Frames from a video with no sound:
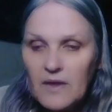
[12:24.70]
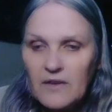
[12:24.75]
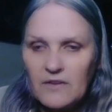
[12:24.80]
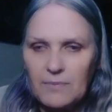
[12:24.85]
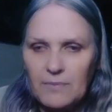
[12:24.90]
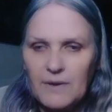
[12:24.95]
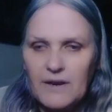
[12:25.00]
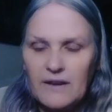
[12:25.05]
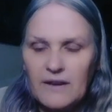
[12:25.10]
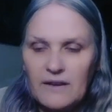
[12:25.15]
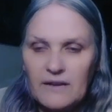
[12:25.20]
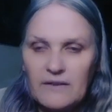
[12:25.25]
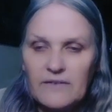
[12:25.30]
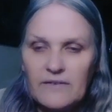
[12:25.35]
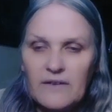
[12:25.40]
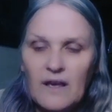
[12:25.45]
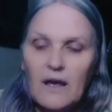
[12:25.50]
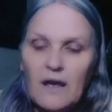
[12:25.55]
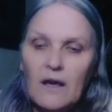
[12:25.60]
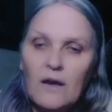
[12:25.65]

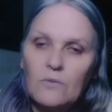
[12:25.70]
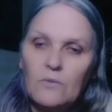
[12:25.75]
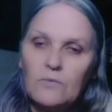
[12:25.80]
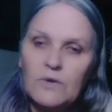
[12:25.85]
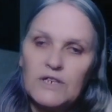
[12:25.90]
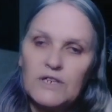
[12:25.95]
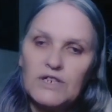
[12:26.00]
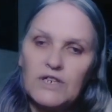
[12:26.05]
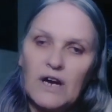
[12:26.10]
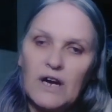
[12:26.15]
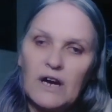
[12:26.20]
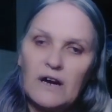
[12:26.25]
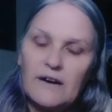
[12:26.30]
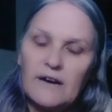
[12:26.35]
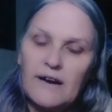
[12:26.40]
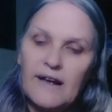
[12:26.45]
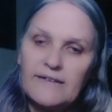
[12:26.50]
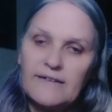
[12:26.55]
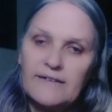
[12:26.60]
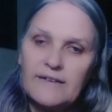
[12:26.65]
spirits, which
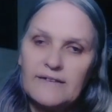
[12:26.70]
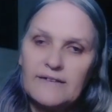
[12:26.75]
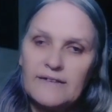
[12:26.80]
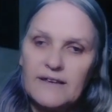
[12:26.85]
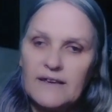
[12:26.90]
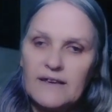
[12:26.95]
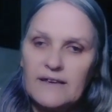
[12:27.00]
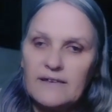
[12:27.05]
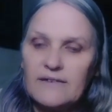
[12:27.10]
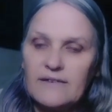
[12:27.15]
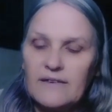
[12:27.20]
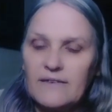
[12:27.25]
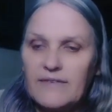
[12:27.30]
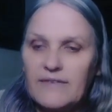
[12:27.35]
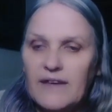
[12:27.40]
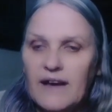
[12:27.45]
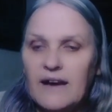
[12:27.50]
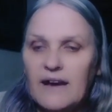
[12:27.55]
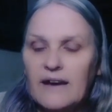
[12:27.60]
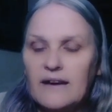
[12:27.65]
are entities
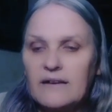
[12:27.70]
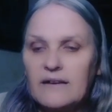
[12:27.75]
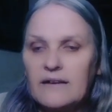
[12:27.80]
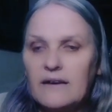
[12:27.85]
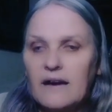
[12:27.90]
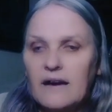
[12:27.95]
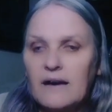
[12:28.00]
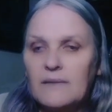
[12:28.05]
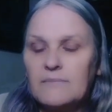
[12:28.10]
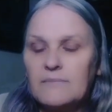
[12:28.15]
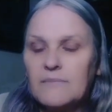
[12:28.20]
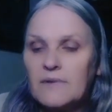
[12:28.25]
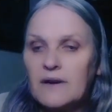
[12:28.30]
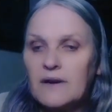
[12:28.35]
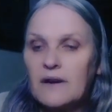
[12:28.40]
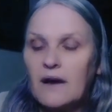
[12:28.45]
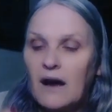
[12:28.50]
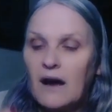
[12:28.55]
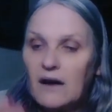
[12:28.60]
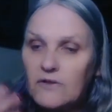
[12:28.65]
that
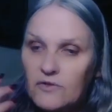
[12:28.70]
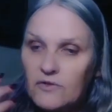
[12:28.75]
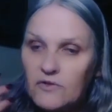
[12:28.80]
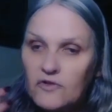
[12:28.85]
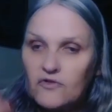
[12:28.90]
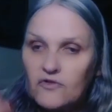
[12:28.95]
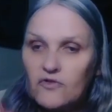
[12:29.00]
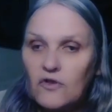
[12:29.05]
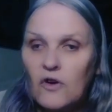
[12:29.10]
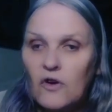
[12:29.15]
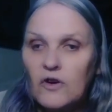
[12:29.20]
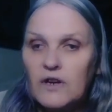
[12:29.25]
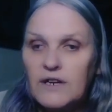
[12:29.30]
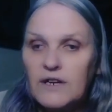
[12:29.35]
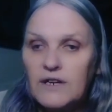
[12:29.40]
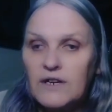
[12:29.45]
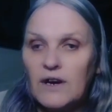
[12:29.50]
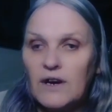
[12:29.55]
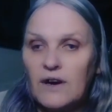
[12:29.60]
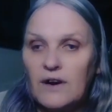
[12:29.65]
are strong
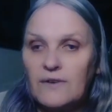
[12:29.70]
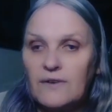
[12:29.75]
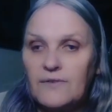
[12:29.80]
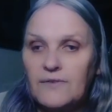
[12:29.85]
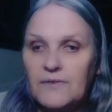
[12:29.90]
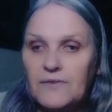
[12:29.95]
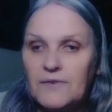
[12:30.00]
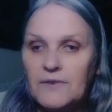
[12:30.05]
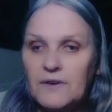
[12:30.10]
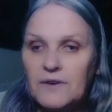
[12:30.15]
enough